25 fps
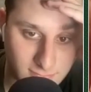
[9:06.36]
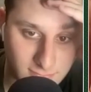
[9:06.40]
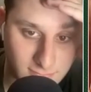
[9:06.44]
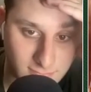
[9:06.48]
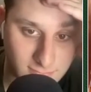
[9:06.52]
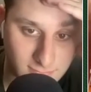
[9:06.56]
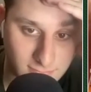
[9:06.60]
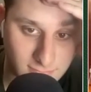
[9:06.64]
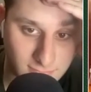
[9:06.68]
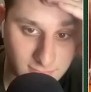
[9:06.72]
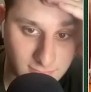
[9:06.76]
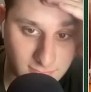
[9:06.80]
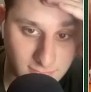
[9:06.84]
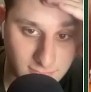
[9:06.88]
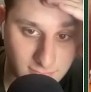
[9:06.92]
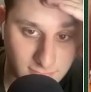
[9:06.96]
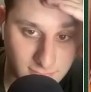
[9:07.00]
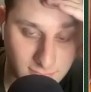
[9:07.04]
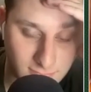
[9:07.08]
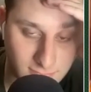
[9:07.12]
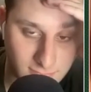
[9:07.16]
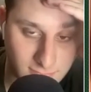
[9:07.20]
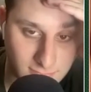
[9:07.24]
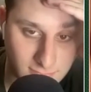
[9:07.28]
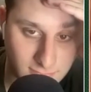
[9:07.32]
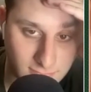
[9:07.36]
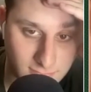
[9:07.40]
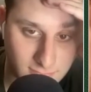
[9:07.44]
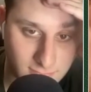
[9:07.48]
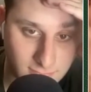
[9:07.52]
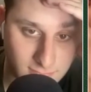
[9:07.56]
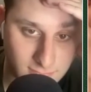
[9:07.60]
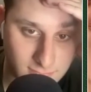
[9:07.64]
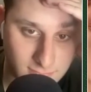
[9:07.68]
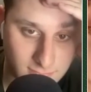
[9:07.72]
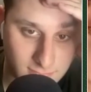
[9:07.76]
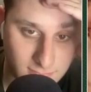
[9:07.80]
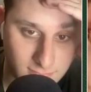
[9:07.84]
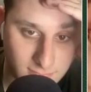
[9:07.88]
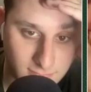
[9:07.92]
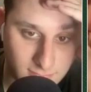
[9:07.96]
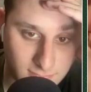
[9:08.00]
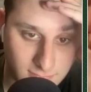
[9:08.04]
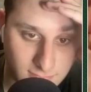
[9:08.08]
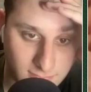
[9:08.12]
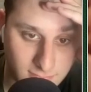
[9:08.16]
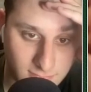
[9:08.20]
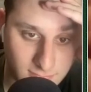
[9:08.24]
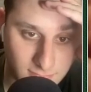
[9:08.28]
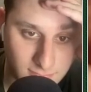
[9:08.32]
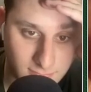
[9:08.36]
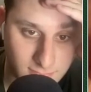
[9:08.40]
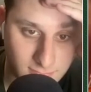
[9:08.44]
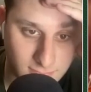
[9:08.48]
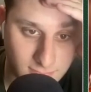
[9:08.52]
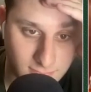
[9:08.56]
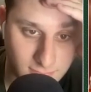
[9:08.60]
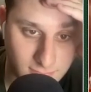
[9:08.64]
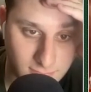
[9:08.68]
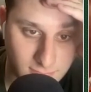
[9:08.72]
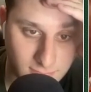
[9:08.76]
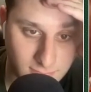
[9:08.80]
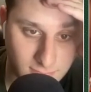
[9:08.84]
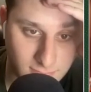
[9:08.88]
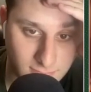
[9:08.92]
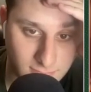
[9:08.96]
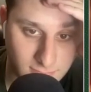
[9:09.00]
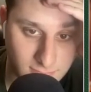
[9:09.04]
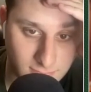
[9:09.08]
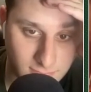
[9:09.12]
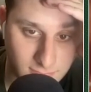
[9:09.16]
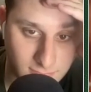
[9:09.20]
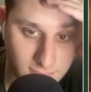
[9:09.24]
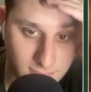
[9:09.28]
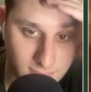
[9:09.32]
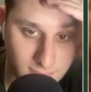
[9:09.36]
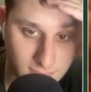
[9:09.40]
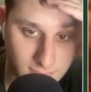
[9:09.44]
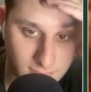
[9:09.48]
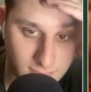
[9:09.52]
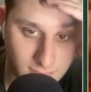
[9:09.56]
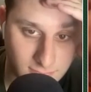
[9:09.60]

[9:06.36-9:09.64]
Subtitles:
(silent)